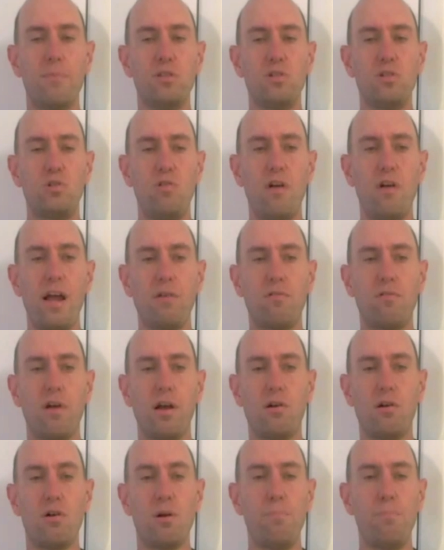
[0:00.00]
track
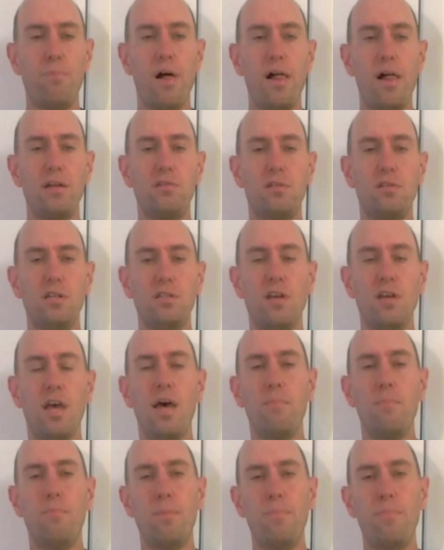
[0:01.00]
record or policies,
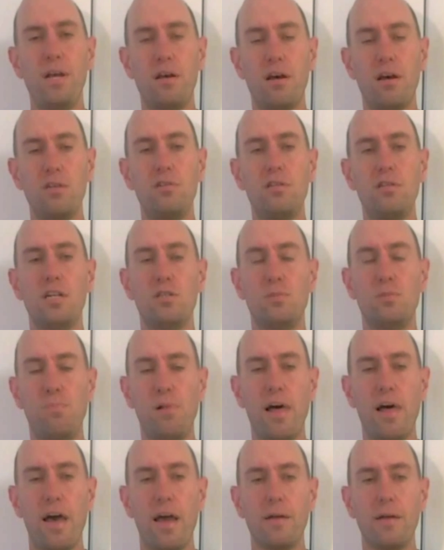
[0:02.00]
but because he is
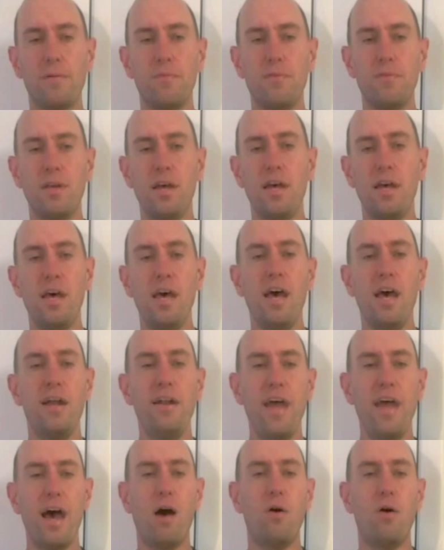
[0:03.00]
black.
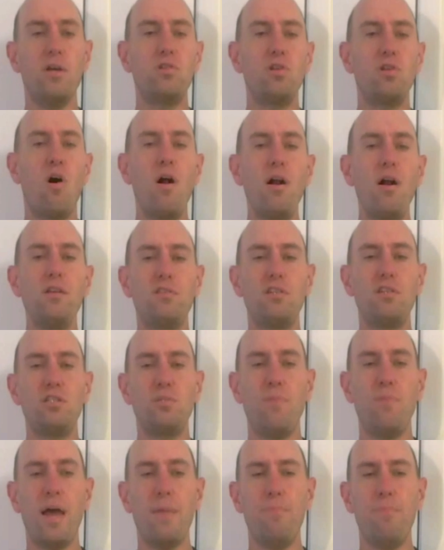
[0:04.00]
Now, as hard as
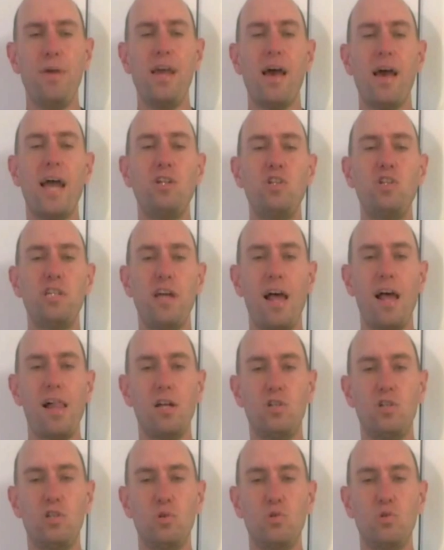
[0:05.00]
this might be, I
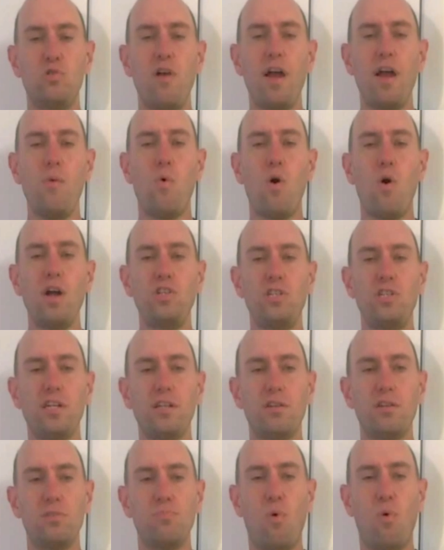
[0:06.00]
challenge you. Try watching
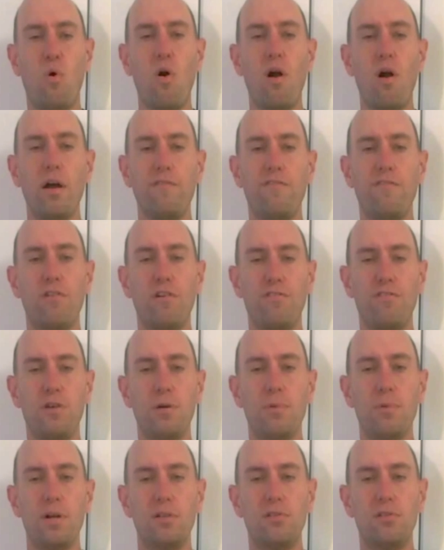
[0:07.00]
this moron for a
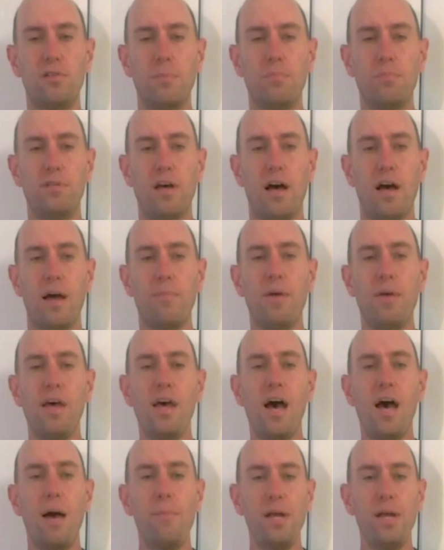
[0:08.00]
few minutes sometime.
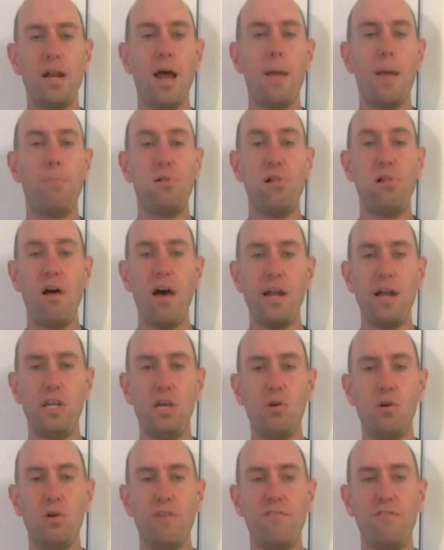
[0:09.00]
I mean, I applaud
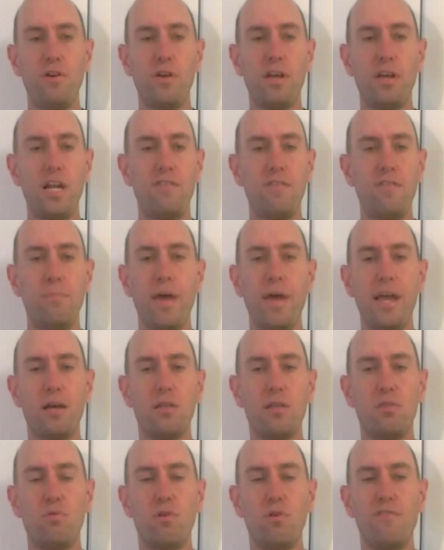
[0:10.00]
you if you can even make
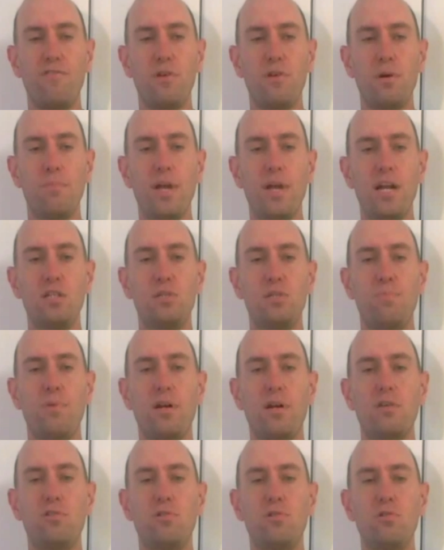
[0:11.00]
it through a few minutes
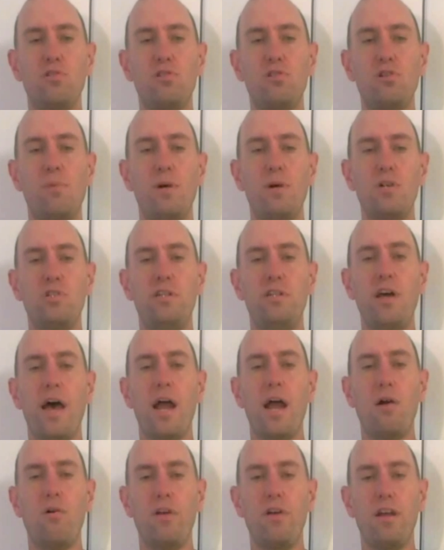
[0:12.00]
because there's so much
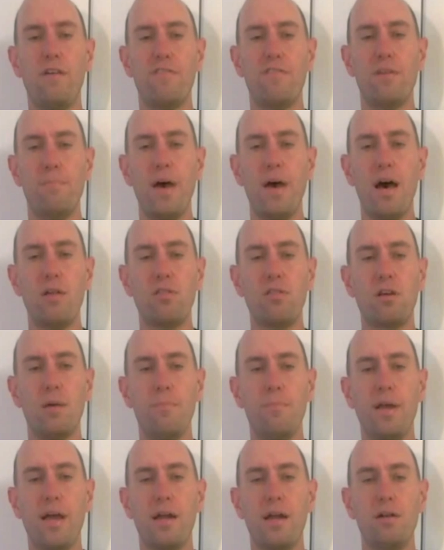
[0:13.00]
diarrhea of the mouth
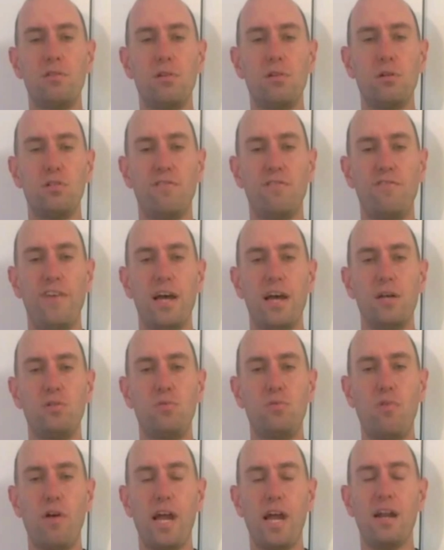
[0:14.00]
coming out at such a
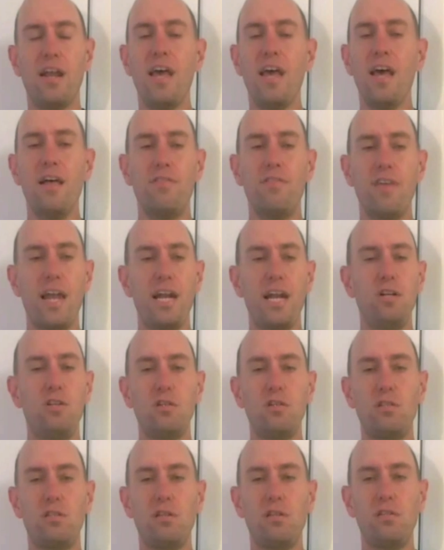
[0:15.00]
fast rate that he
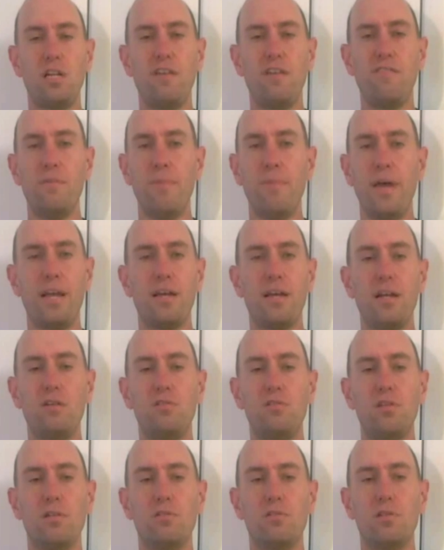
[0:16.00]
just doesn't even make any
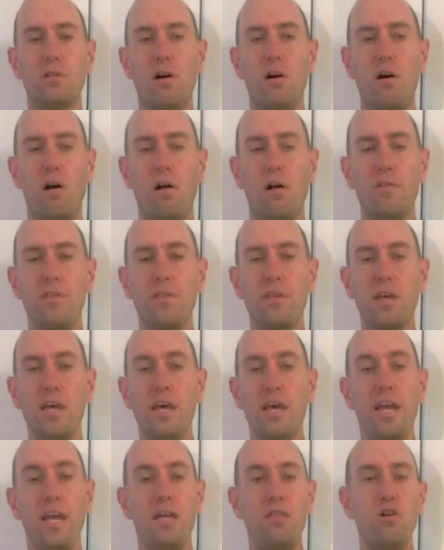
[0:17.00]
sense at all.
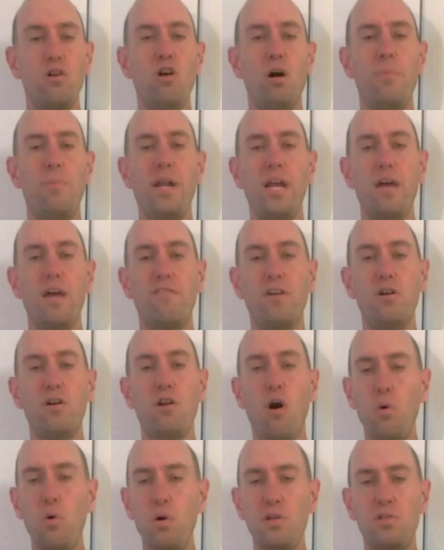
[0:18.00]
Either nobody ever
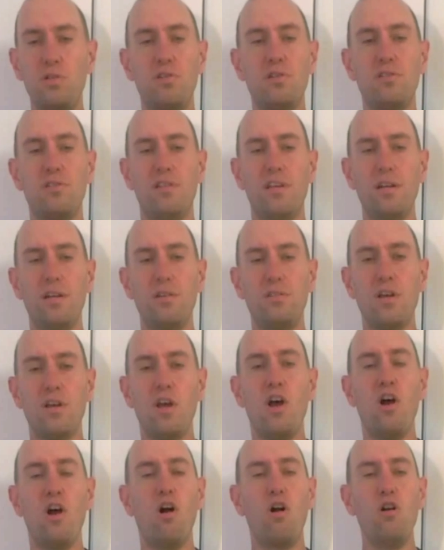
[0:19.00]
notices this
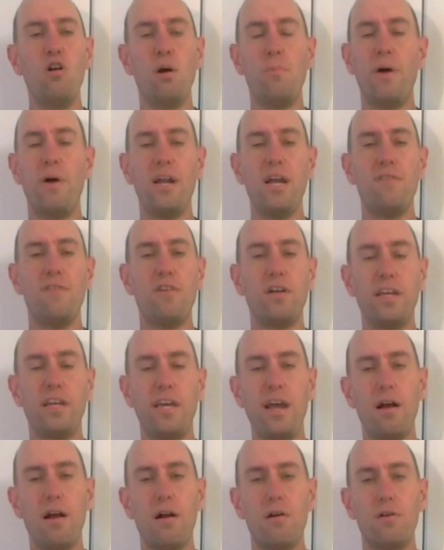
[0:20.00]
or nobody ever
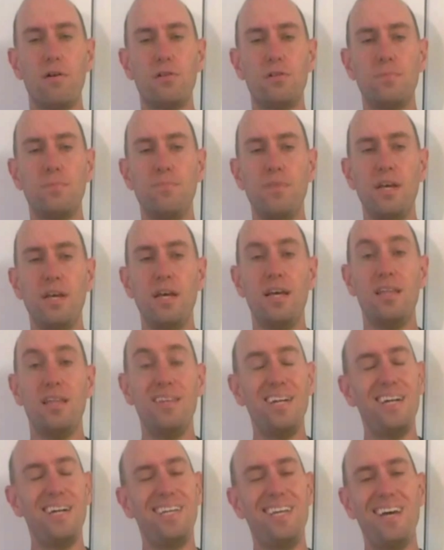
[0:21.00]
cares.
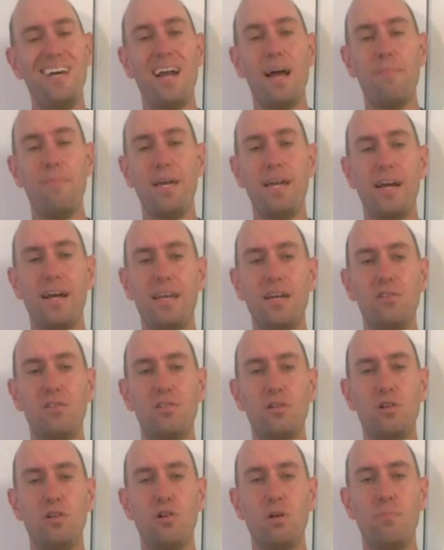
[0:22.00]
Then again, I mean, I
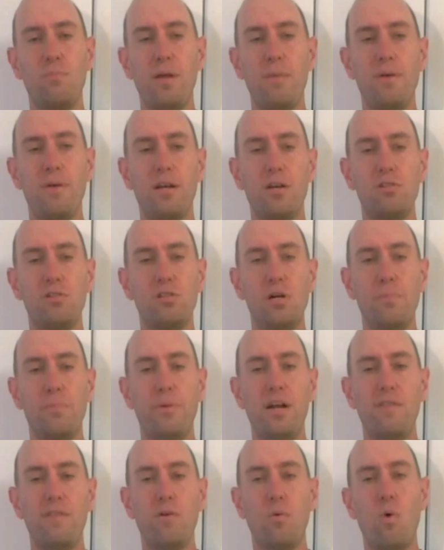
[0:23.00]
guess it could be because
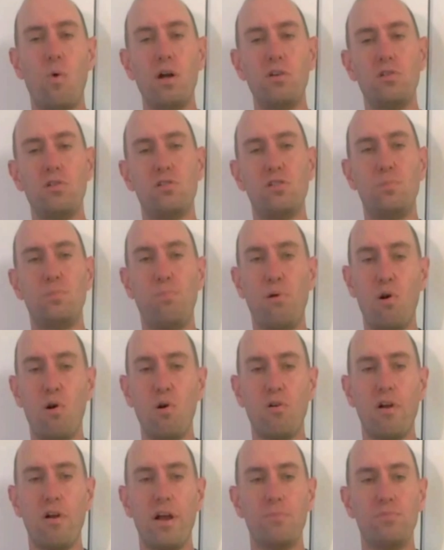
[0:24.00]
nobody ever watches his
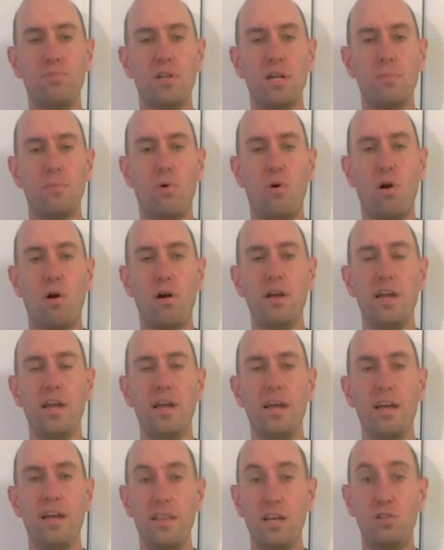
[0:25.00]
programs anymore,
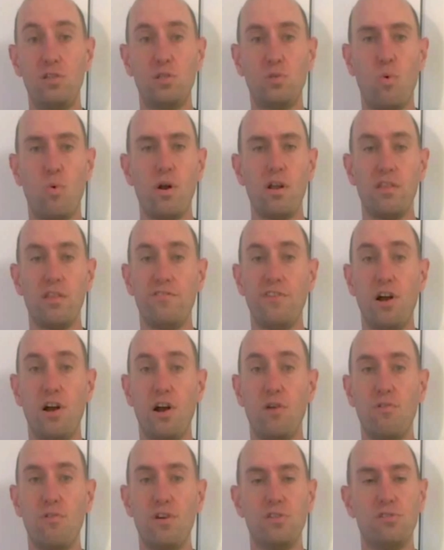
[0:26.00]
and this is one of the
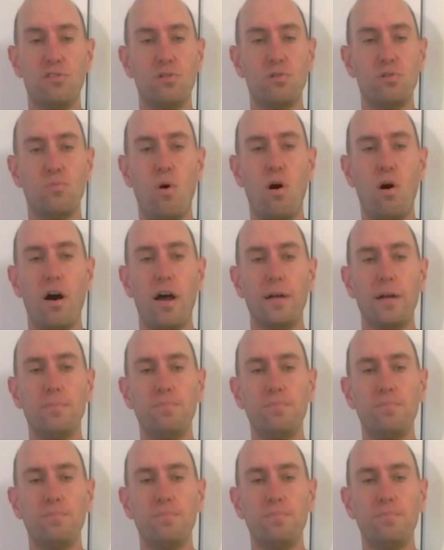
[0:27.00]
very reasons why.